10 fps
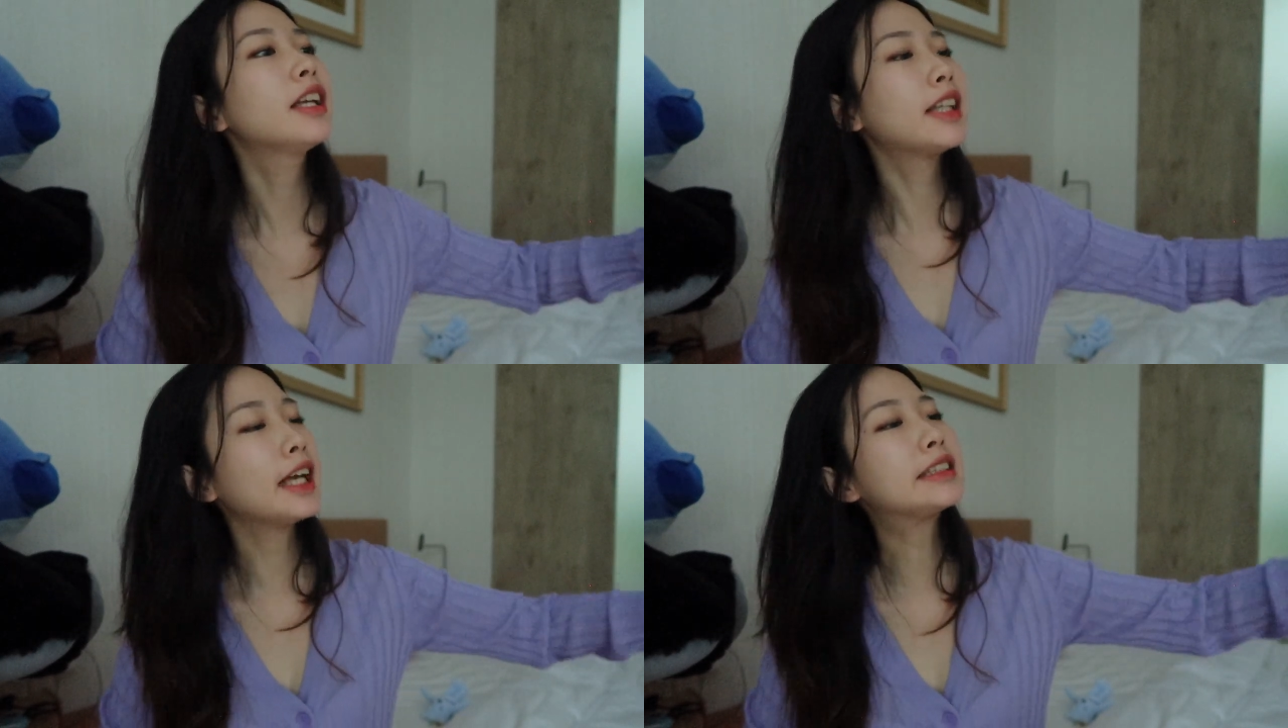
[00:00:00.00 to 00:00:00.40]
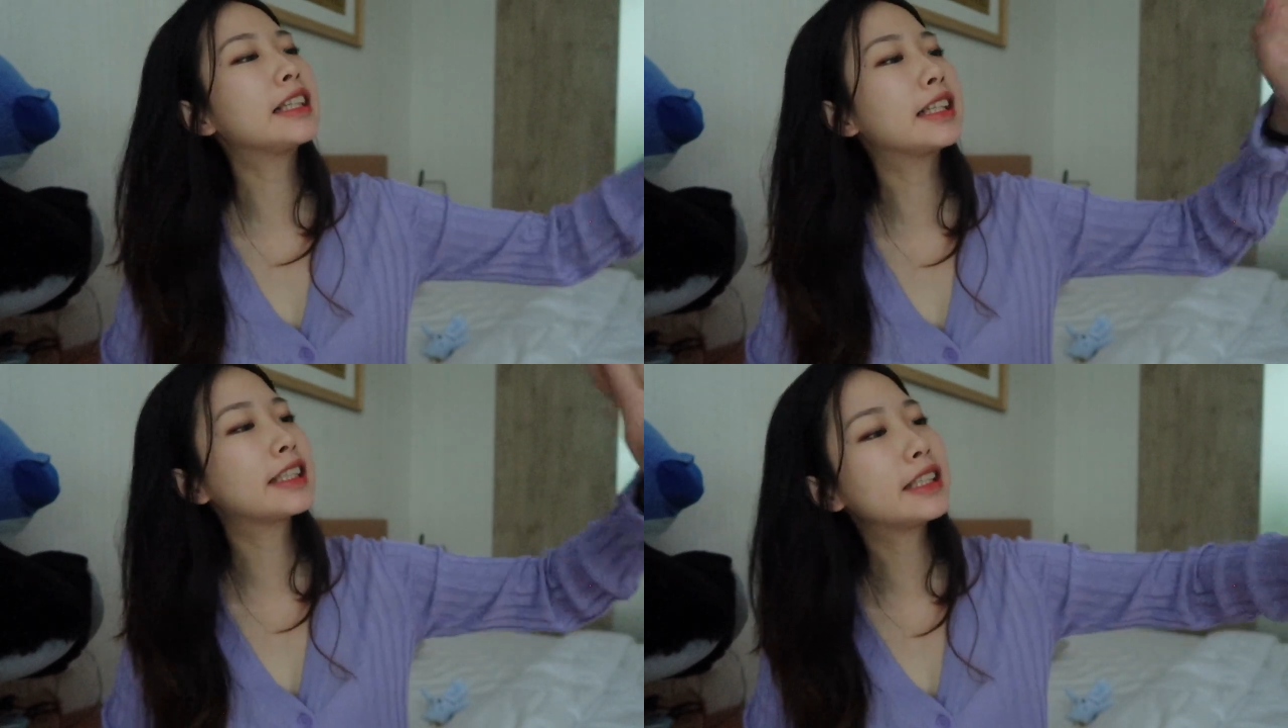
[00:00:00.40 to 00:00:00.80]
That is
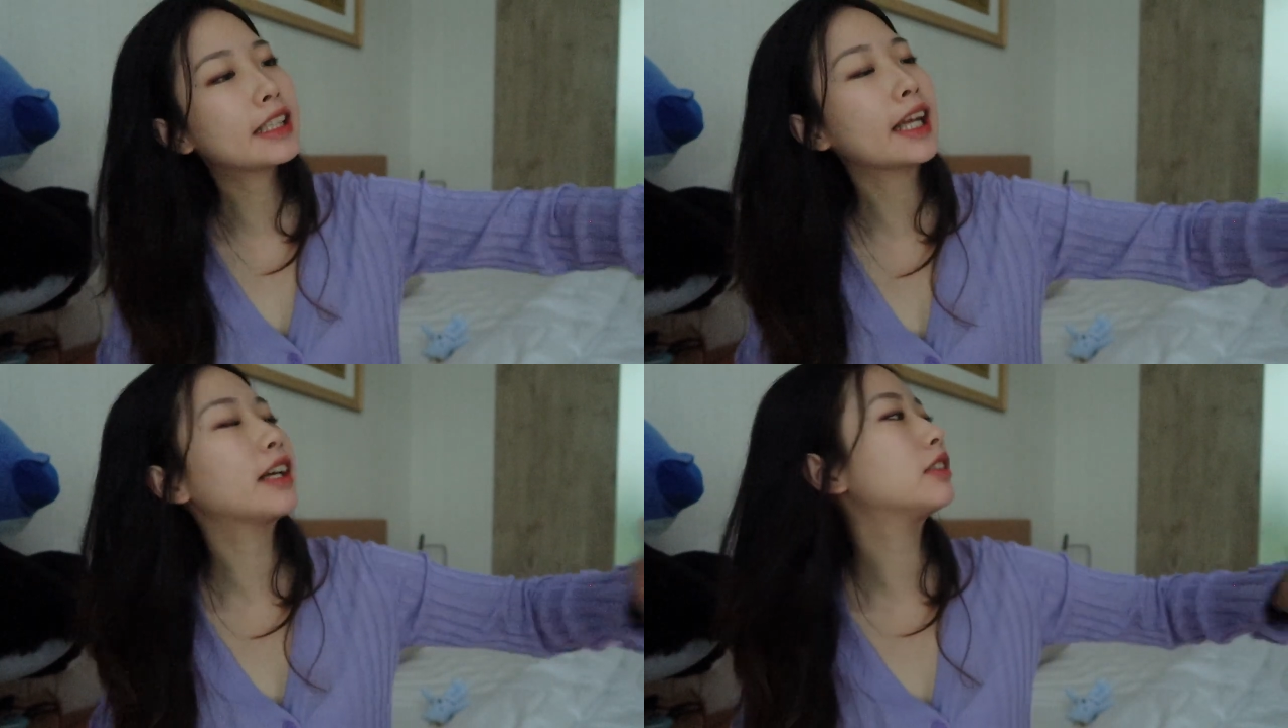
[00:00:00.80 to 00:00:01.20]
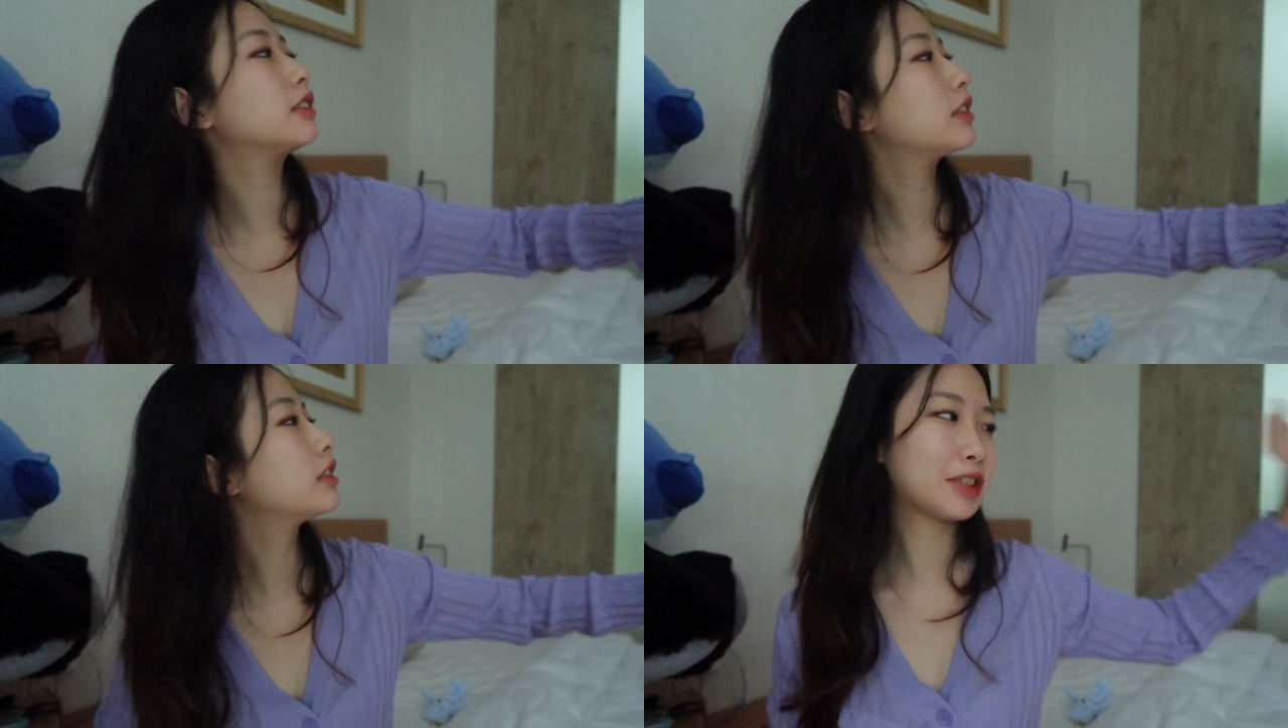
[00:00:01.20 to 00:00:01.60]
a
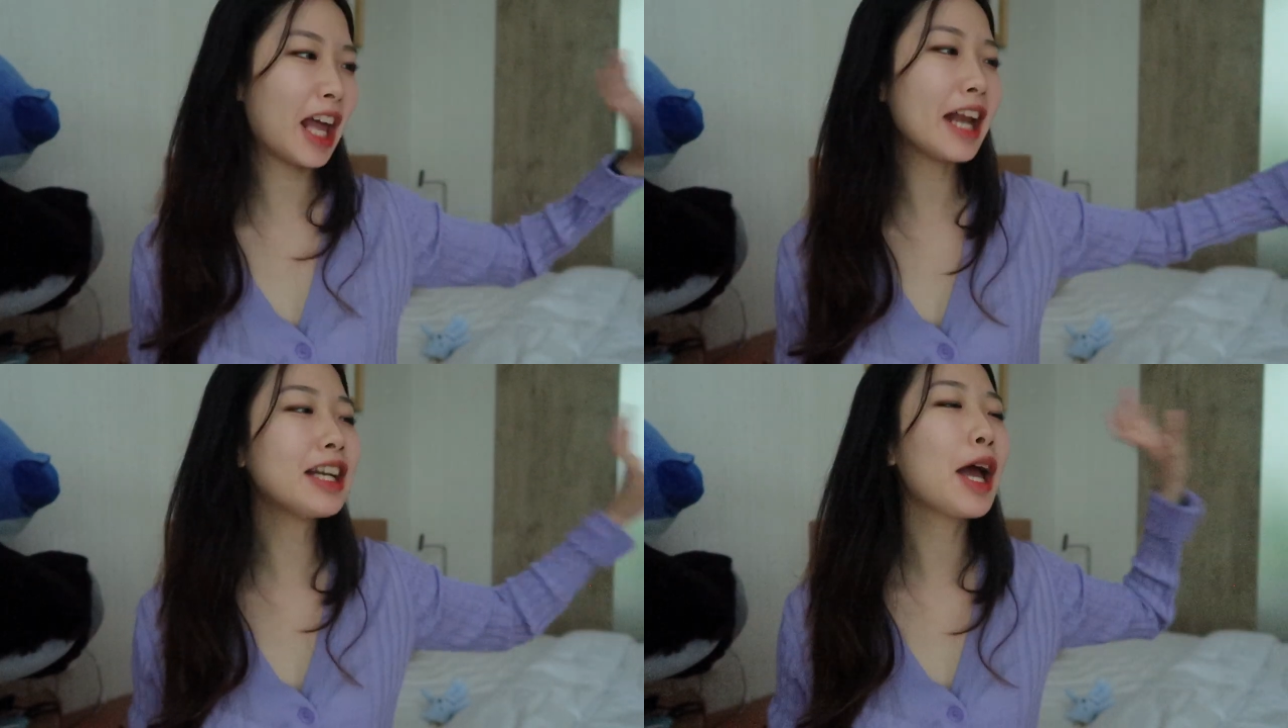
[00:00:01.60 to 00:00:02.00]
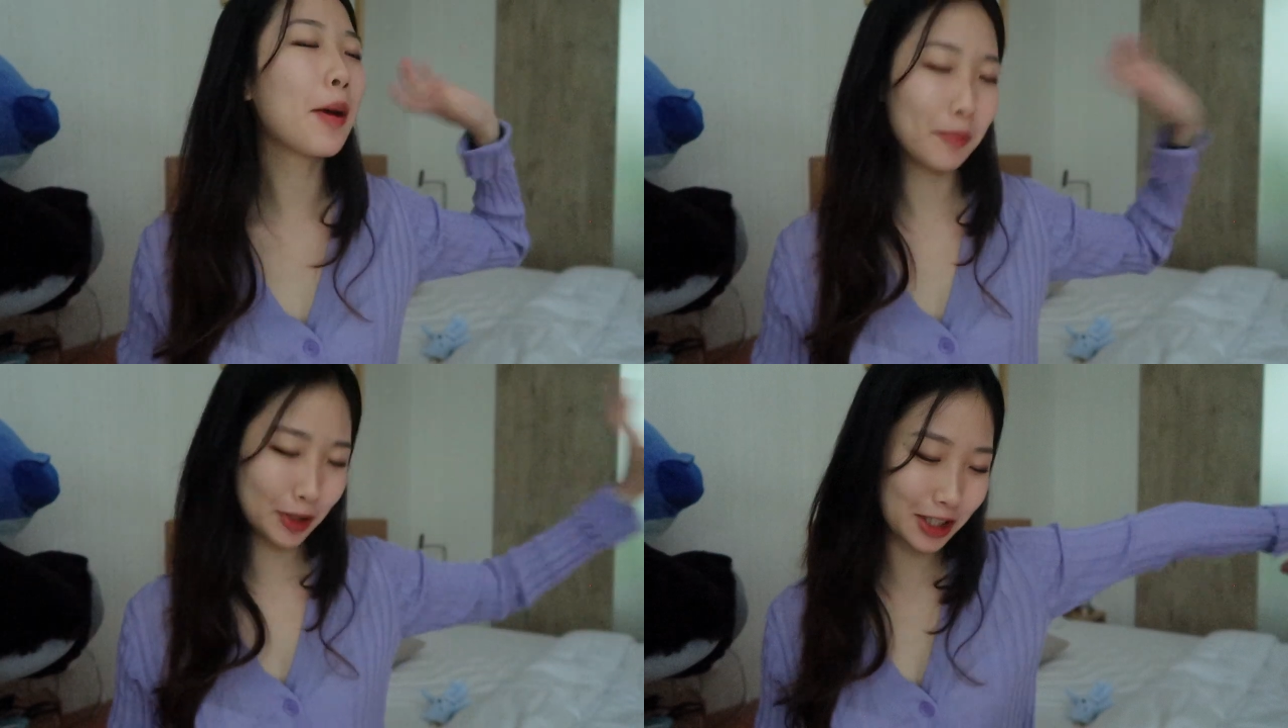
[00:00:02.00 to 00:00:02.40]
snail. 10
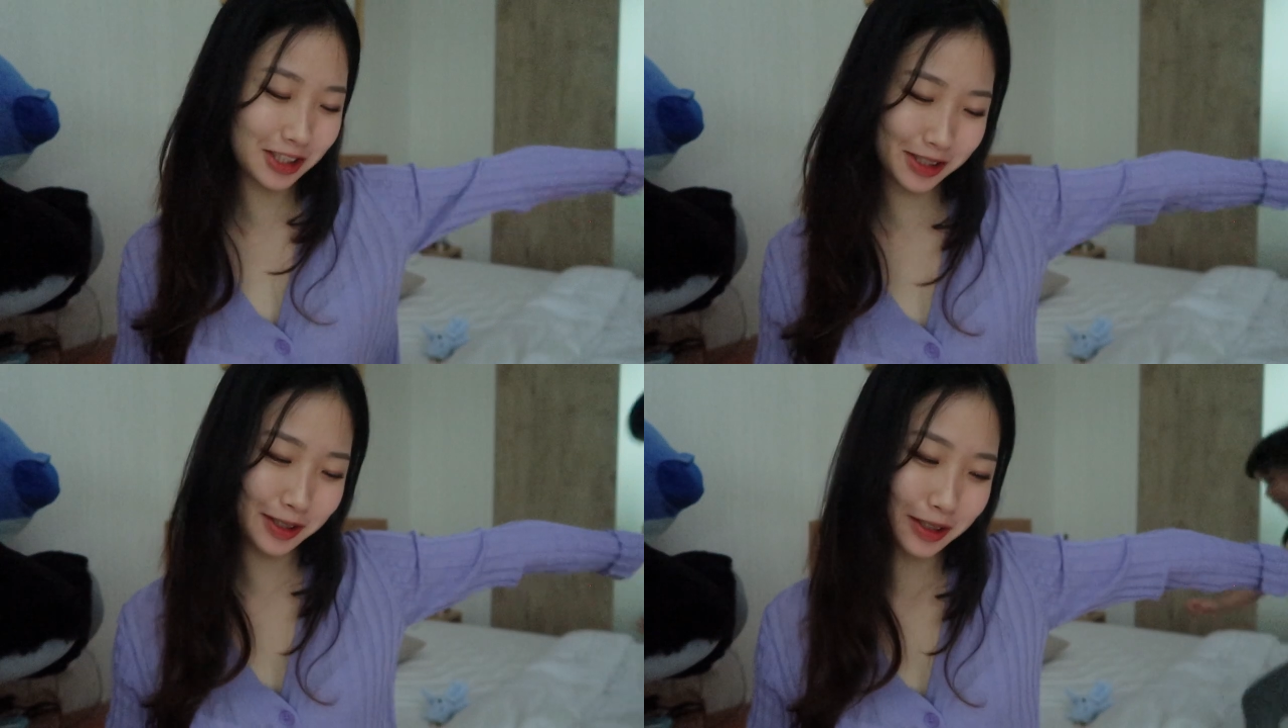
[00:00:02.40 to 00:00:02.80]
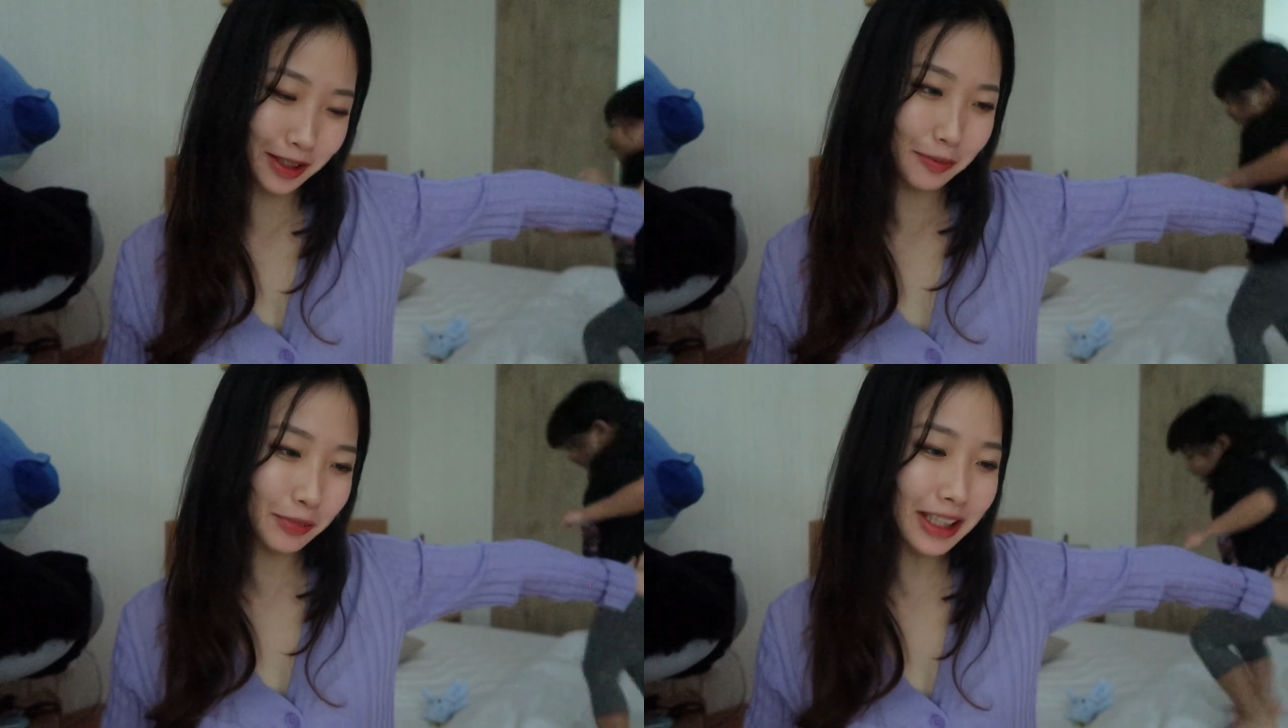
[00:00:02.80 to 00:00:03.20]
minutes.
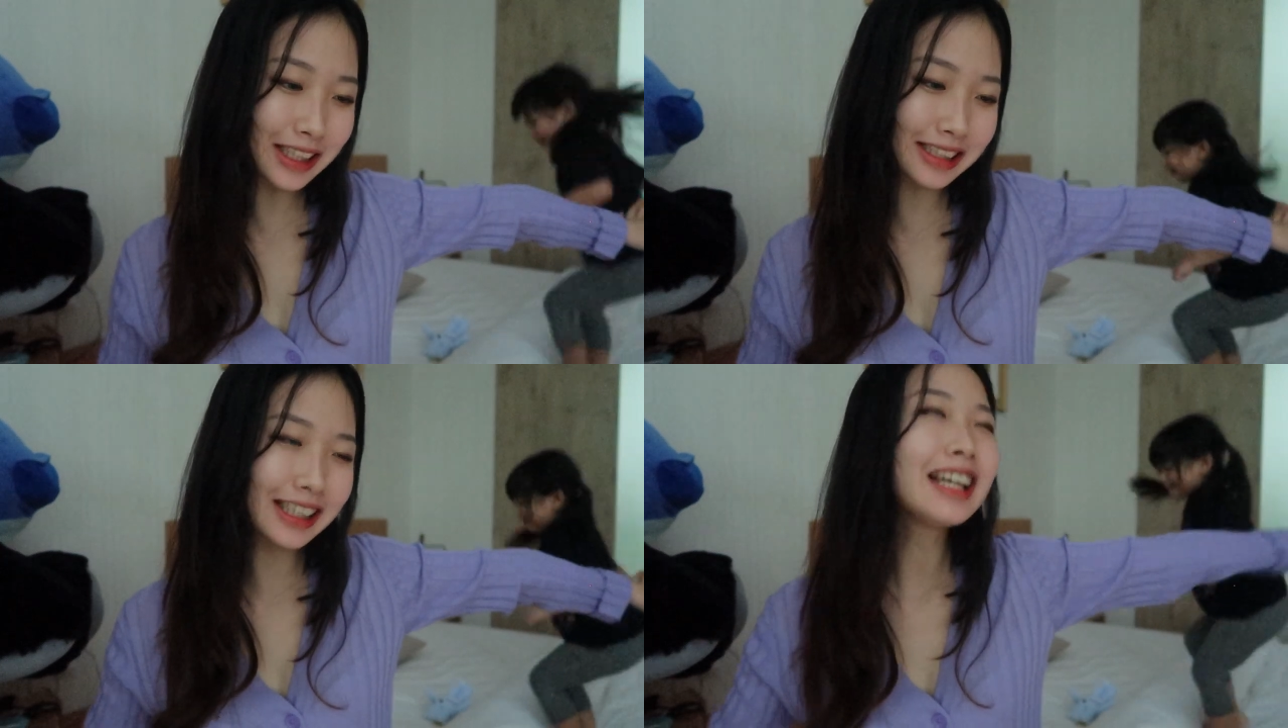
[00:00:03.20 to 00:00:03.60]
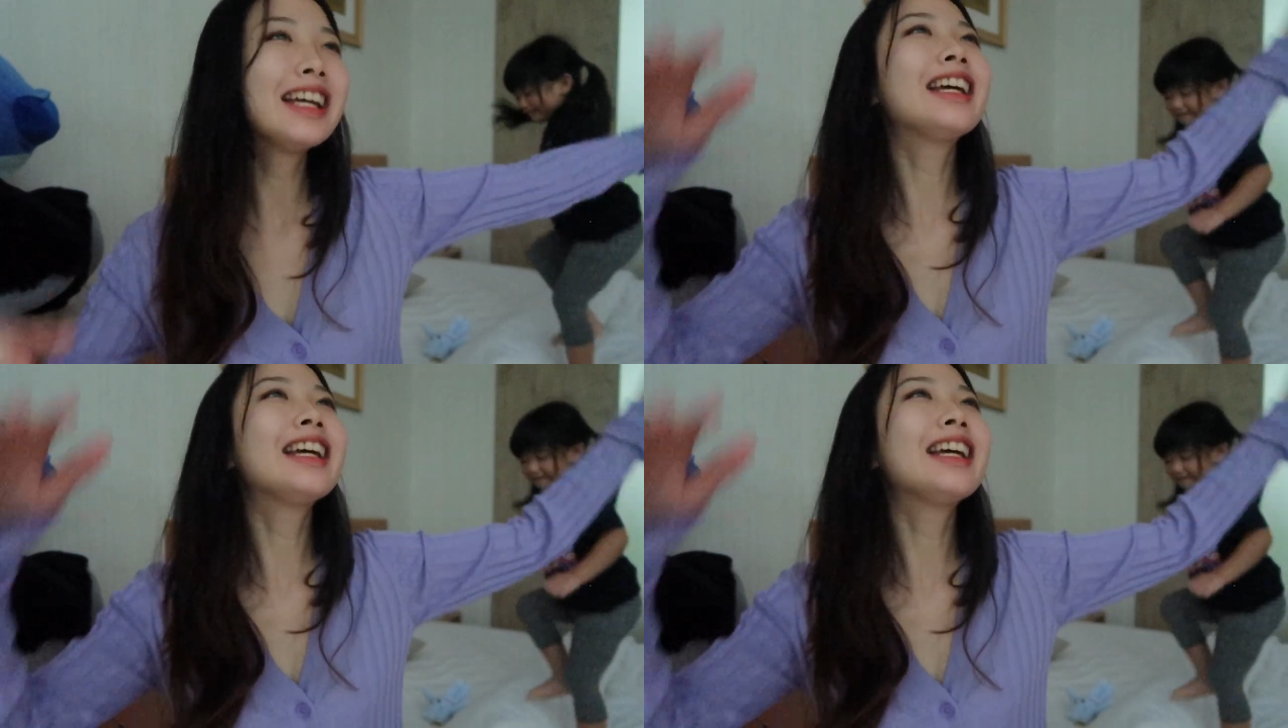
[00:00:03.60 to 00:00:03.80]
Please.